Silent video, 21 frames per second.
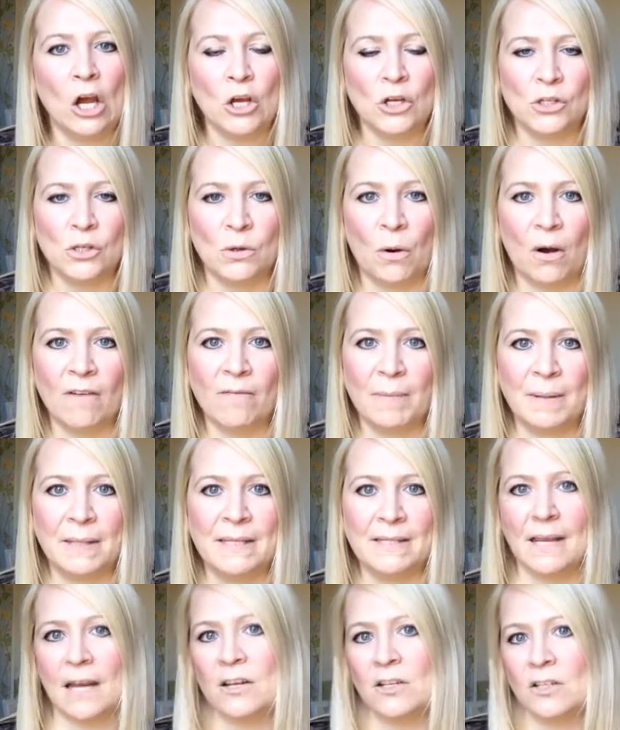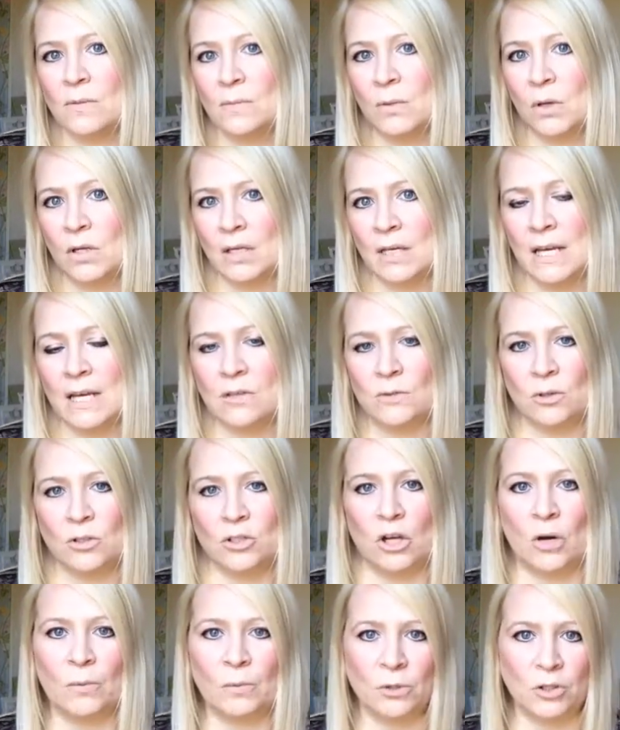So I've been sent some goodies,
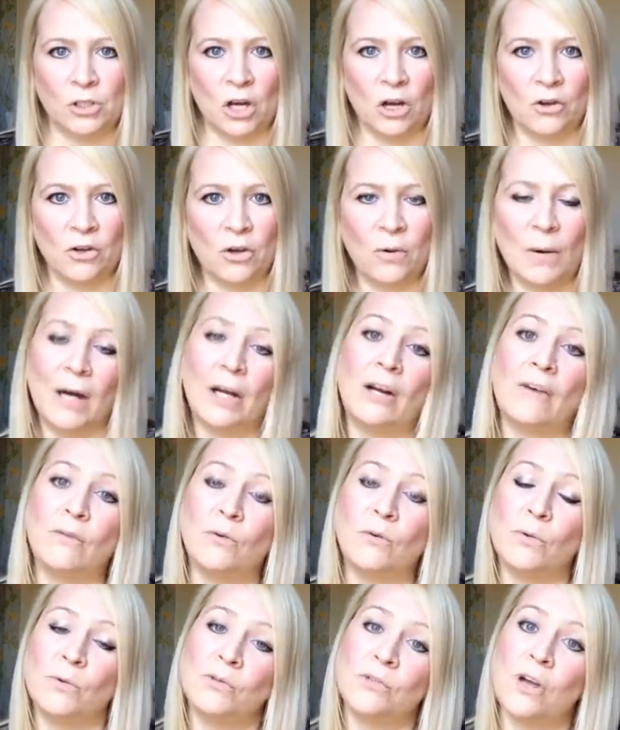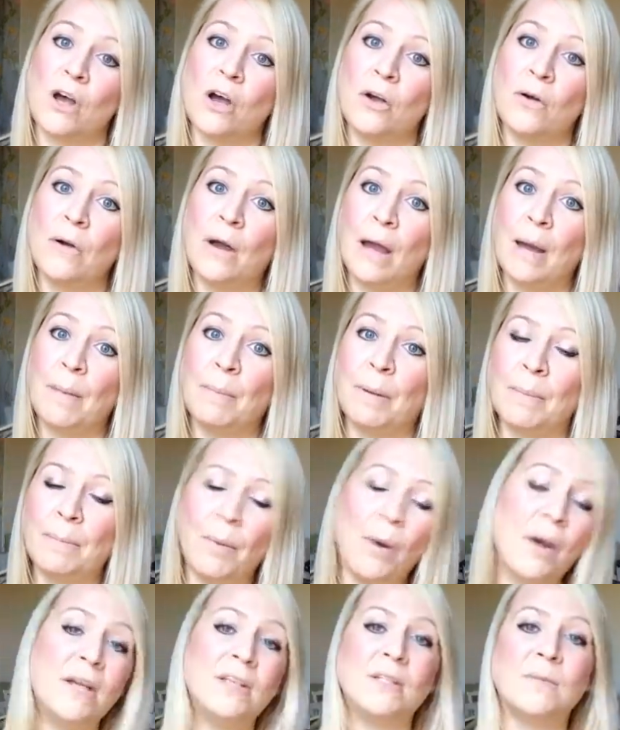which I will show you, and I've also been
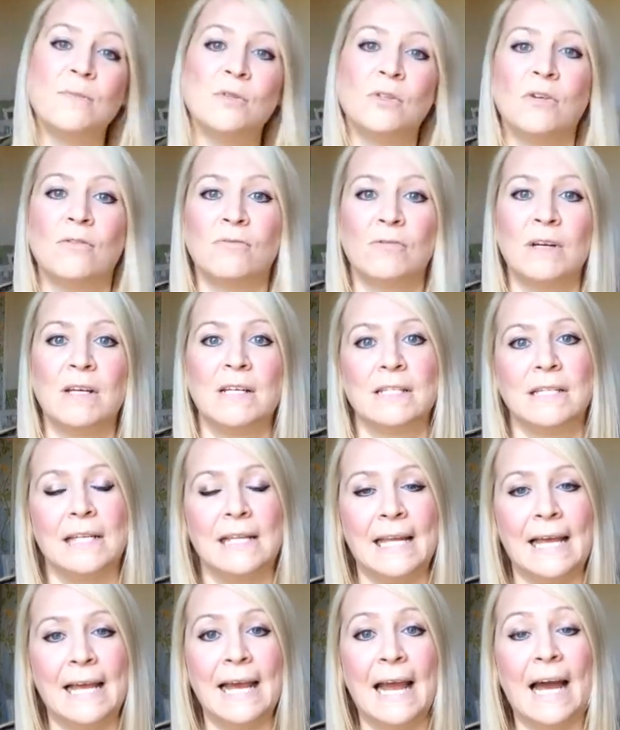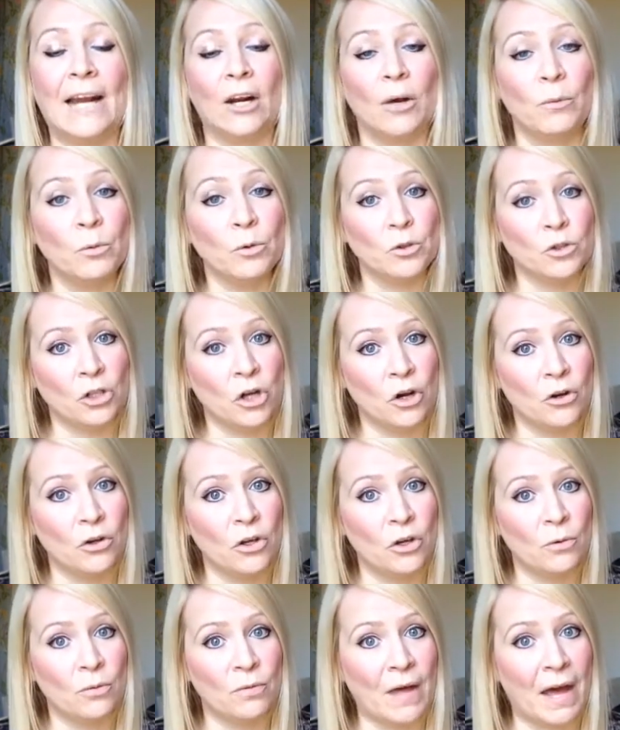buying some stuff recently, and I will show
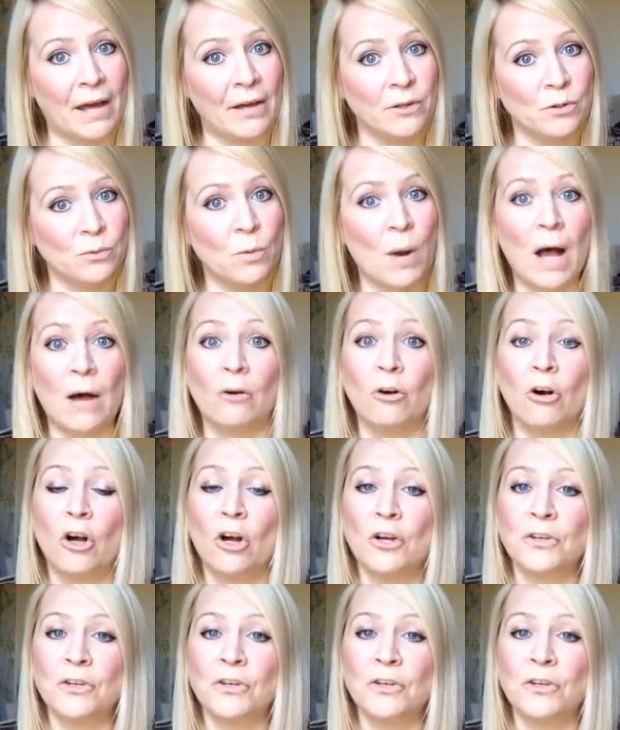you that as well.